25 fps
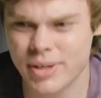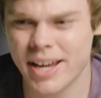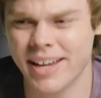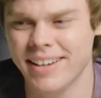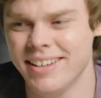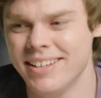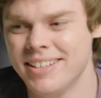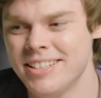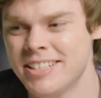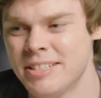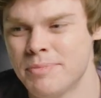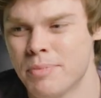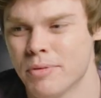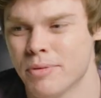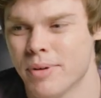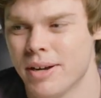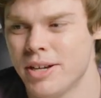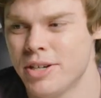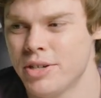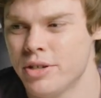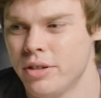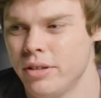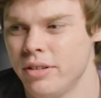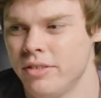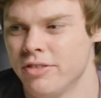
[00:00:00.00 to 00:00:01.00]
you get
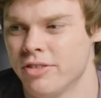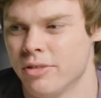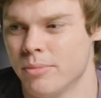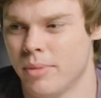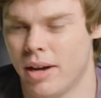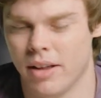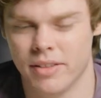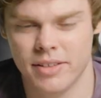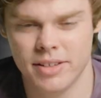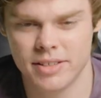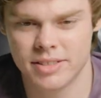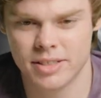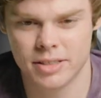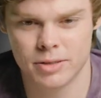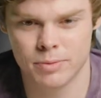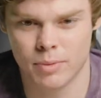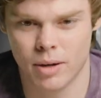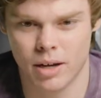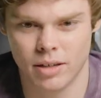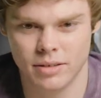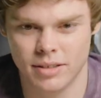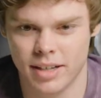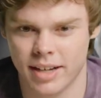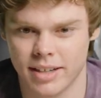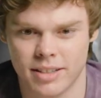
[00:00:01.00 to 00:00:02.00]
inspiration from others as
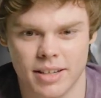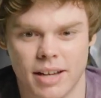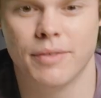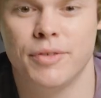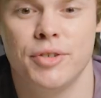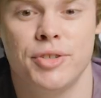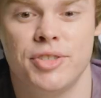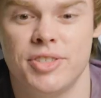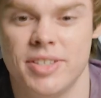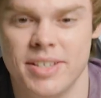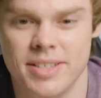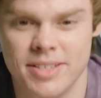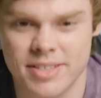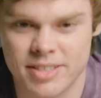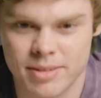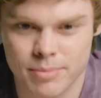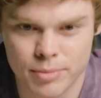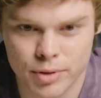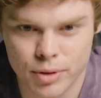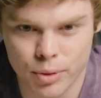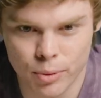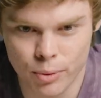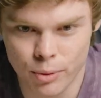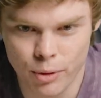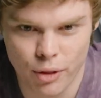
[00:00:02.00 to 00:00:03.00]
well? Like, have you seen
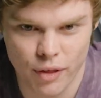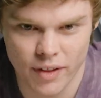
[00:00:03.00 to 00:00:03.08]
some cool